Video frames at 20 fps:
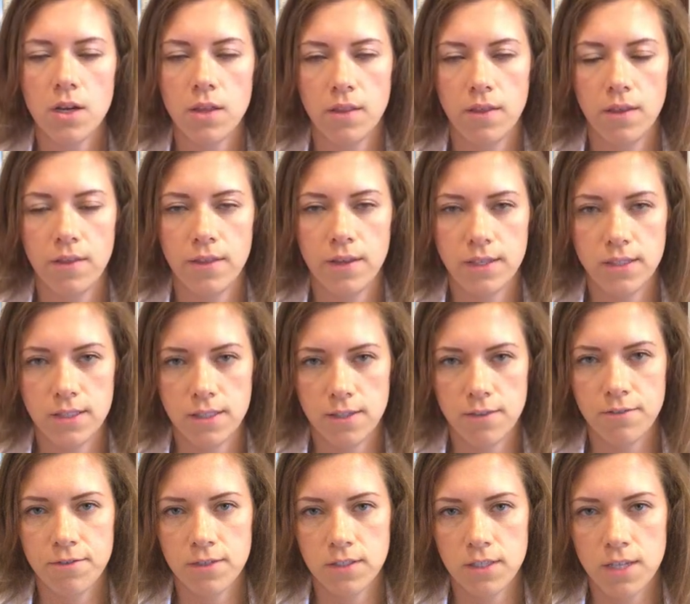that they
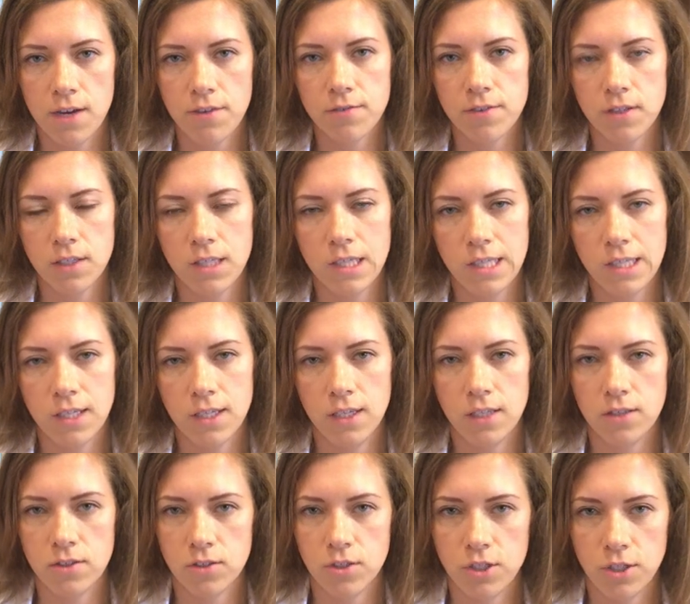definitely
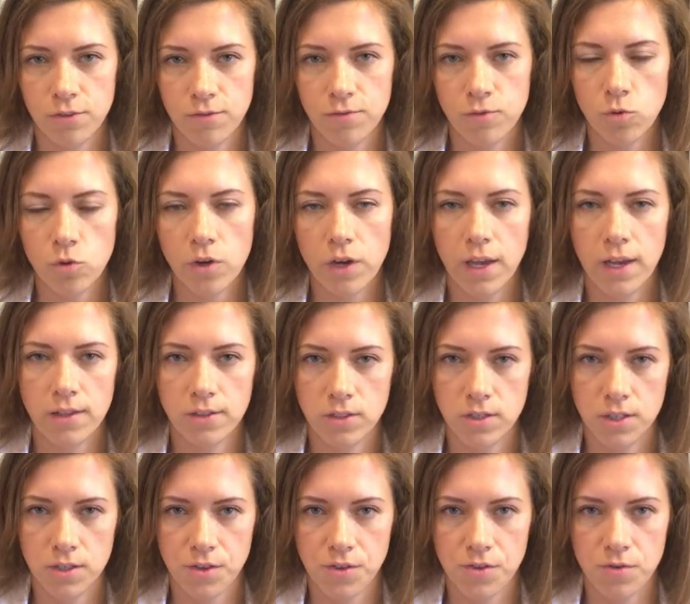need T4 and
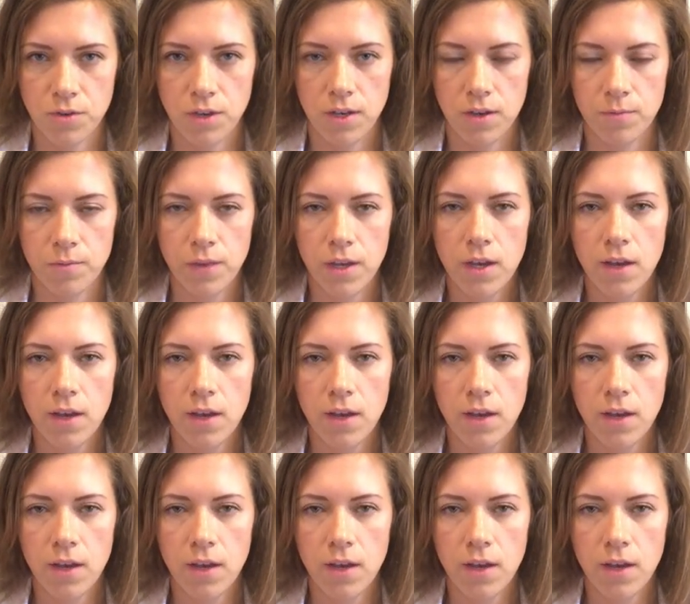T3.